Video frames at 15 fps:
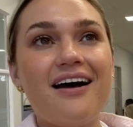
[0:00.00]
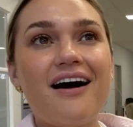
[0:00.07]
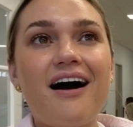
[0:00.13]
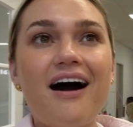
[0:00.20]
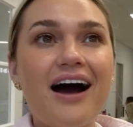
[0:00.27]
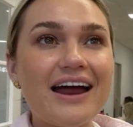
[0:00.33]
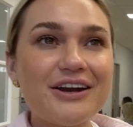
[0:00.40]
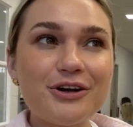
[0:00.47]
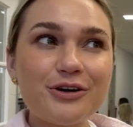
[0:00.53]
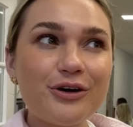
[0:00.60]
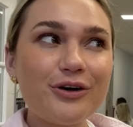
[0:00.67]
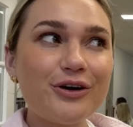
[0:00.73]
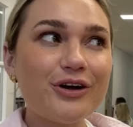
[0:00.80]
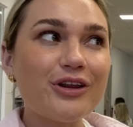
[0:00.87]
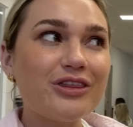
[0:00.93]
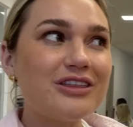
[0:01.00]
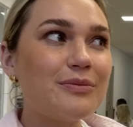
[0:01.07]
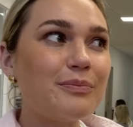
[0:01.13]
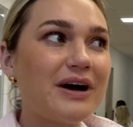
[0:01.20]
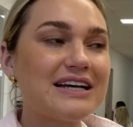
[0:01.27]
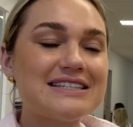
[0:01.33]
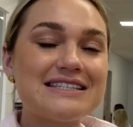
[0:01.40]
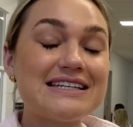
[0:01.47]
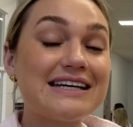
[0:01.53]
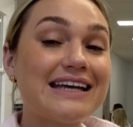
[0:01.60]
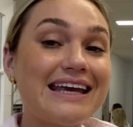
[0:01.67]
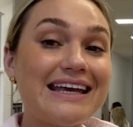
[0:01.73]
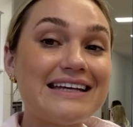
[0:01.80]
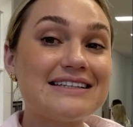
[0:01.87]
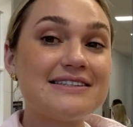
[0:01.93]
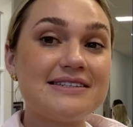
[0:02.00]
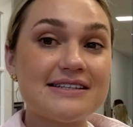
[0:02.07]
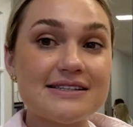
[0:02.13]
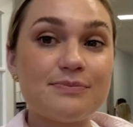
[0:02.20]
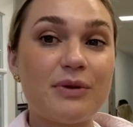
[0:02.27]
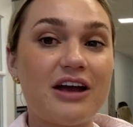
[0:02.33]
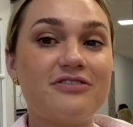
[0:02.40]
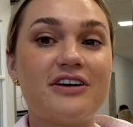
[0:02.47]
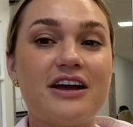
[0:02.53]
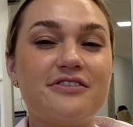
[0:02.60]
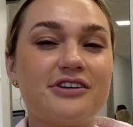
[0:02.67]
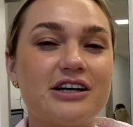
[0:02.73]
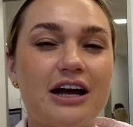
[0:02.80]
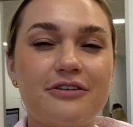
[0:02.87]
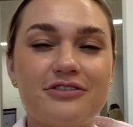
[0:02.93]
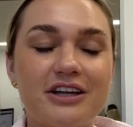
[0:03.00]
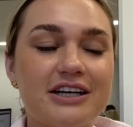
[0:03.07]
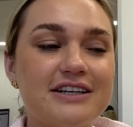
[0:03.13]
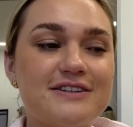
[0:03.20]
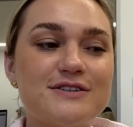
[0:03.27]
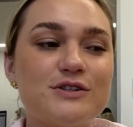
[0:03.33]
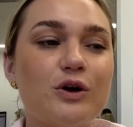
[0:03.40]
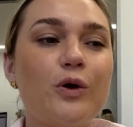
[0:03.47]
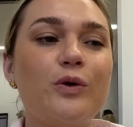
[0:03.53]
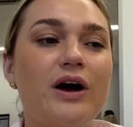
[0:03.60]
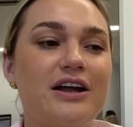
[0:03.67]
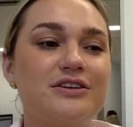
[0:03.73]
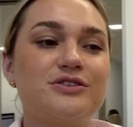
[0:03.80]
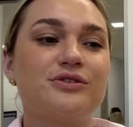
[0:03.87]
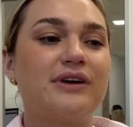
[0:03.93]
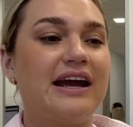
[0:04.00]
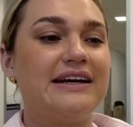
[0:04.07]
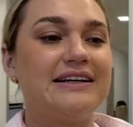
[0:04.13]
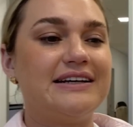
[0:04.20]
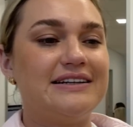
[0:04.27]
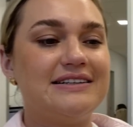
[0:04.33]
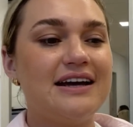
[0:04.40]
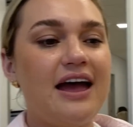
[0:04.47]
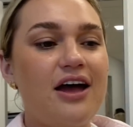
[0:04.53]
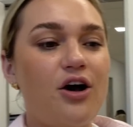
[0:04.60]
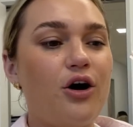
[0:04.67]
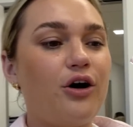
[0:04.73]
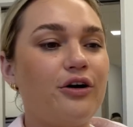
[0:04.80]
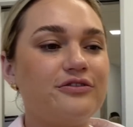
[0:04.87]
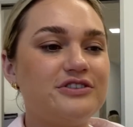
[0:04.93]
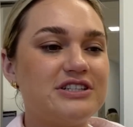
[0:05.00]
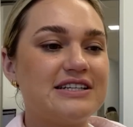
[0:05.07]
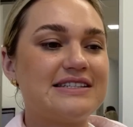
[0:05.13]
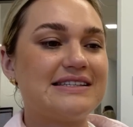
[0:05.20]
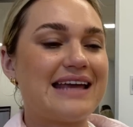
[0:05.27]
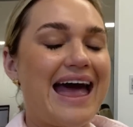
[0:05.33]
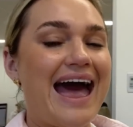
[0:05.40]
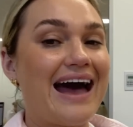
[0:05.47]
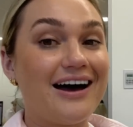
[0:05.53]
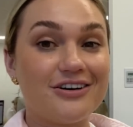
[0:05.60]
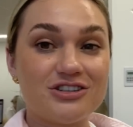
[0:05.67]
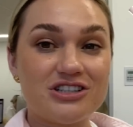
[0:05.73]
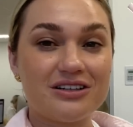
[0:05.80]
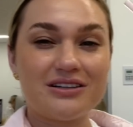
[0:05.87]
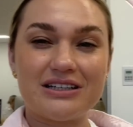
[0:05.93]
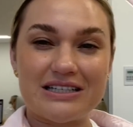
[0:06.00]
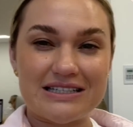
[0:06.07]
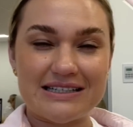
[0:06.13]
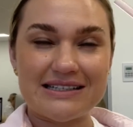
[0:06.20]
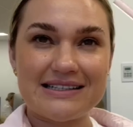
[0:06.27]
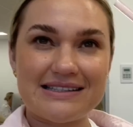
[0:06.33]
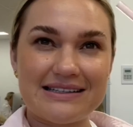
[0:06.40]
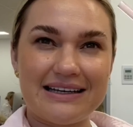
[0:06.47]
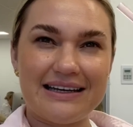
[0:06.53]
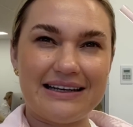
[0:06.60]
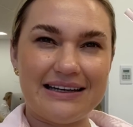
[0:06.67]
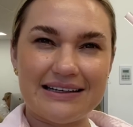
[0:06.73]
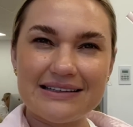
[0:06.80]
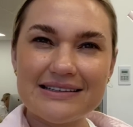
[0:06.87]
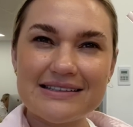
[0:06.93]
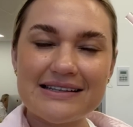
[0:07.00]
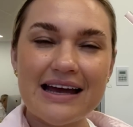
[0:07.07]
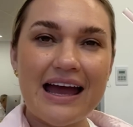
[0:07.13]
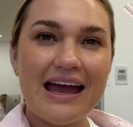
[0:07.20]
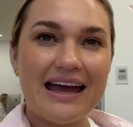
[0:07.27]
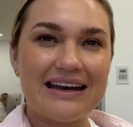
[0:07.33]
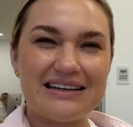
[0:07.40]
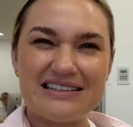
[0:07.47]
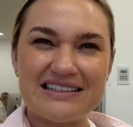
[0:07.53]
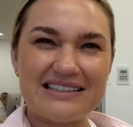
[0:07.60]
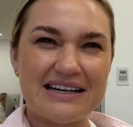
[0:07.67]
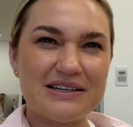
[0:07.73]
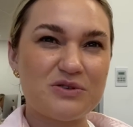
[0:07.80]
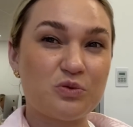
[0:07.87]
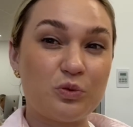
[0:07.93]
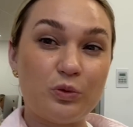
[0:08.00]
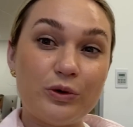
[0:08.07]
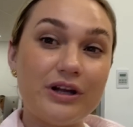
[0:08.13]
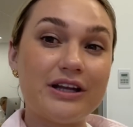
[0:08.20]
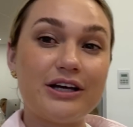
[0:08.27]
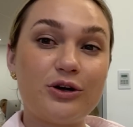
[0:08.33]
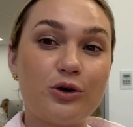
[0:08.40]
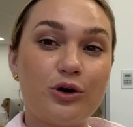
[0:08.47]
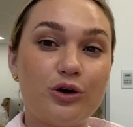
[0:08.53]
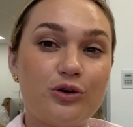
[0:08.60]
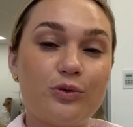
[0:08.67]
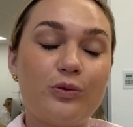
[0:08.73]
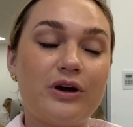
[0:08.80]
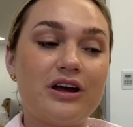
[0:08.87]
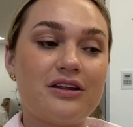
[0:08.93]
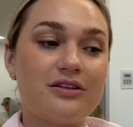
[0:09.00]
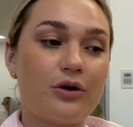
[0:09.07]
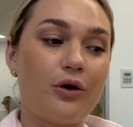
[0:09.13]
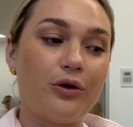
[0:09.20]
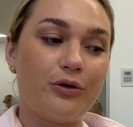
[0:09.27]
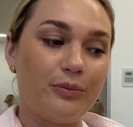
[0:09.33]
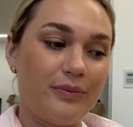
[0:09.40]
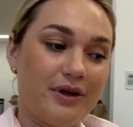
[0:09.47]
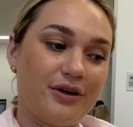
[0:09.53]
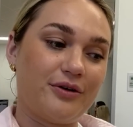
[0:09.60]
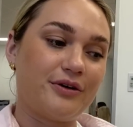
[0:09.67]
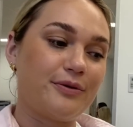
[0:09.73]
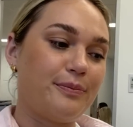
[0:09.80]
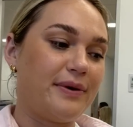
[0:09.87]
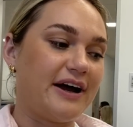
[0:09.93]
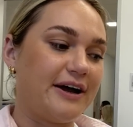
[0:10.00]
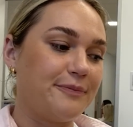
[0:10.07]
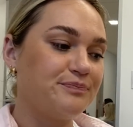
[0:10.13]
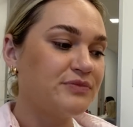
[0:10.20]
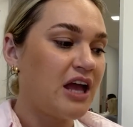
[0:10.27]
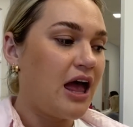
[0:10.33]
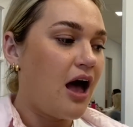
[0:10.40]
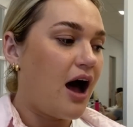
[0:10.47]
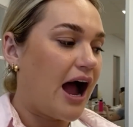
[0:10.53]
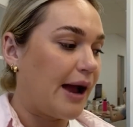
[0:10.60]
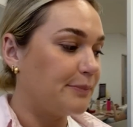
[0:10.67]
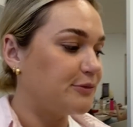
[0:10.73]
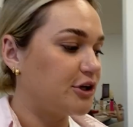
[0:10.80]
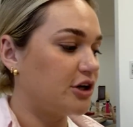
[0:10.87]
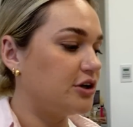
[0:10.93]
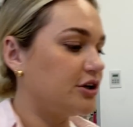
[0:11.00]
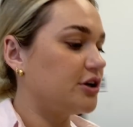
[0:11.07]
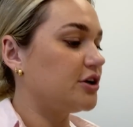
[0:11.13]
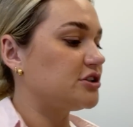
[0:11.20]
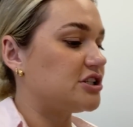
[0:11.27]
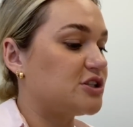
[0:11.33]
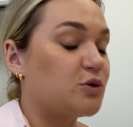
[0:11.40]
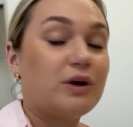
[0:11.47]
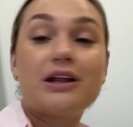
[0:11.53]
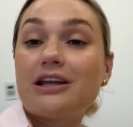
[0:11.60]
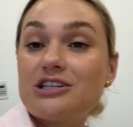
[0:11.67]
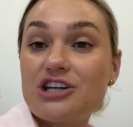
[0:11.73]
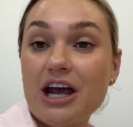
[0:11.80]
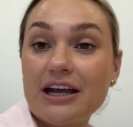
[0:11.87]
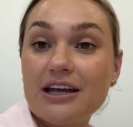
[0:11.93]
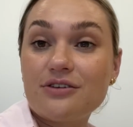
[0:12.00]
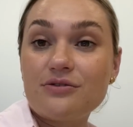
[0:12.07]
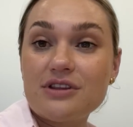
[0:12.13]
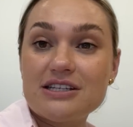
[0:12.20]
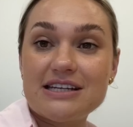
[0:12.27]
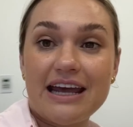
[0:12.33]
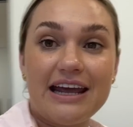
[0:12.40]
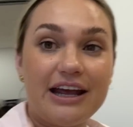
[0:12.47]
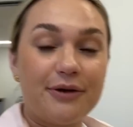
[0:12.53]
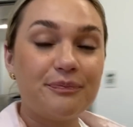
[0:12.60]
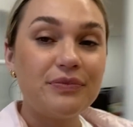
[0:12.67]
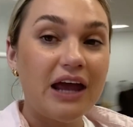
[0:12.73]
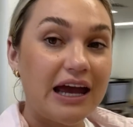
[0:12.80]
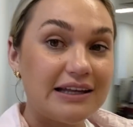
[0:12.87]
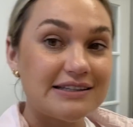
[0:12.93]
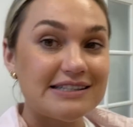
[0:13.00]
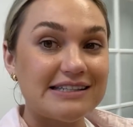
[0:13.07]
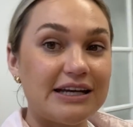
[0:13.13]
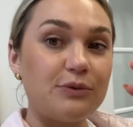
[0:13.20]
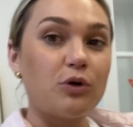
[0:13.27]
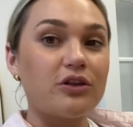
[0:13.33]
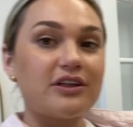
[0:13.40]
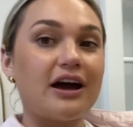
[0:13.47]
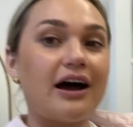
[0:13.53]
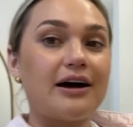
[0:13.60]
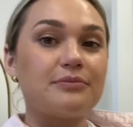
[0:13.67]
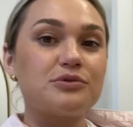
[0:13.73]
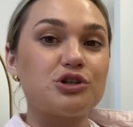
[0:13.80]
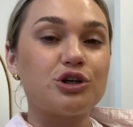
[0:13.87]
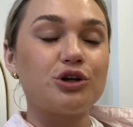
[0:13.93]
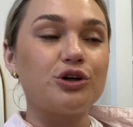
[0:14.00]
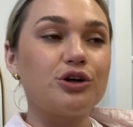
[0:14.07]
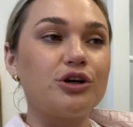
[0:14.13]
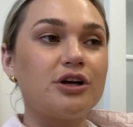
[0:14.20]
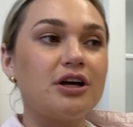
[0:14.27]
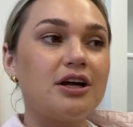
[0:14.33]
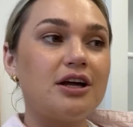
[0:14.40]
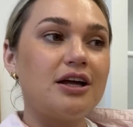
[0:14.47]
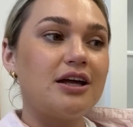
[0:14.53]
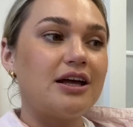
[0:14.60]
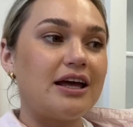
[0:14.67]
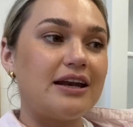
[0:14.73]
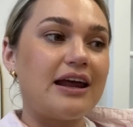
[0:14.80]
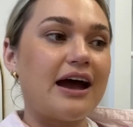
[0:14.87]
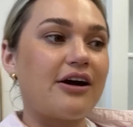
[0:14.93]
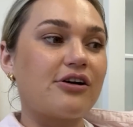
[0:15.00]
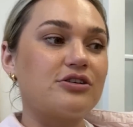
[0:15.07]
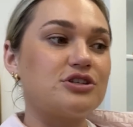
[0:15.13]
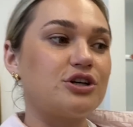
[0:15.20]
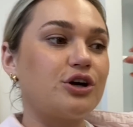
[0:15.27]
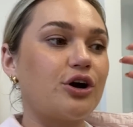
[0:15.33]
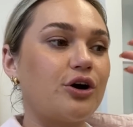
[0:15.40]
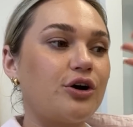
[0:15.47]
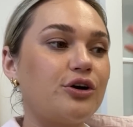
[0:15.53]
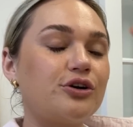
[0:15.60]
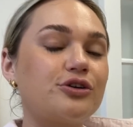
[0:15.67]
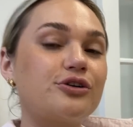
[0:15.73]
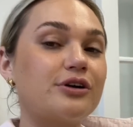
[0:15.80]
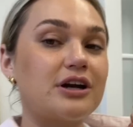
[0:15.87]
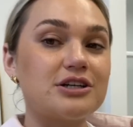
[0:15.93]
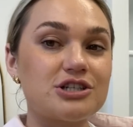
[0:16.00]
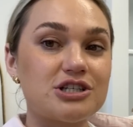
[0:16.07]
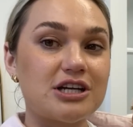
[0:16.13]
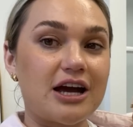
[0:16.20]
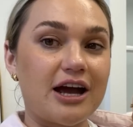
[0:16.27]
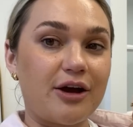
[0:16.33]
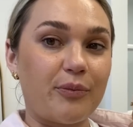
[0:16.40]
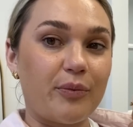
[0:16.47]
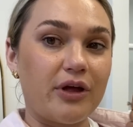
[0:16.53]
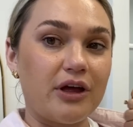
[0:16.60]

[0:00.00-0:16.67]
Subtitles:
I don't know, the Mustic is just my favorite. I feel like it's so underrated of just how delicious it is. It just tastes really good with oat milk. But I'm gonna just quickly check in with the team and see what they're up to an hour to go, crunch time.